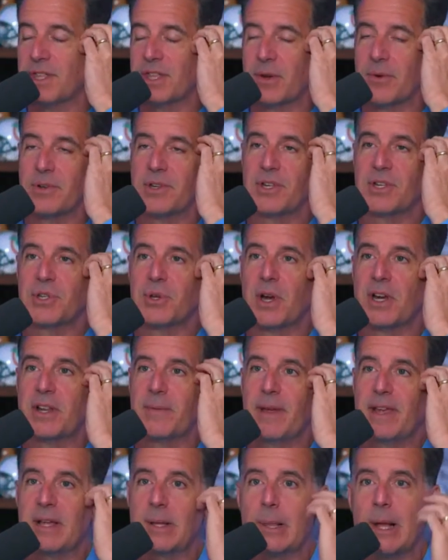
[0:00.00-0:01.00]
They were just trying to
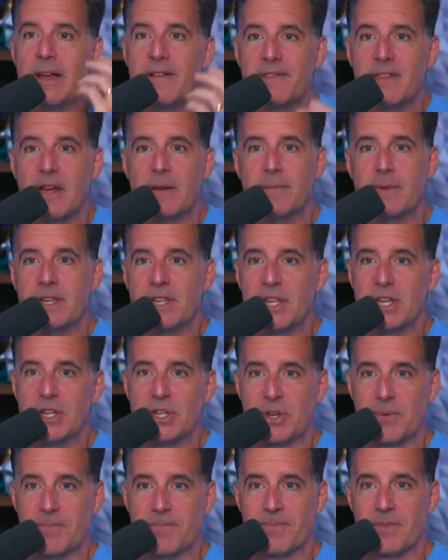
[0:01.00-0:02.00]
make a lifetime
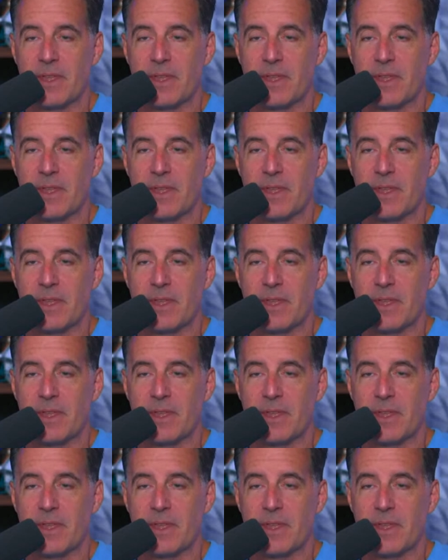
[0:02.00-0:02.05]
decision.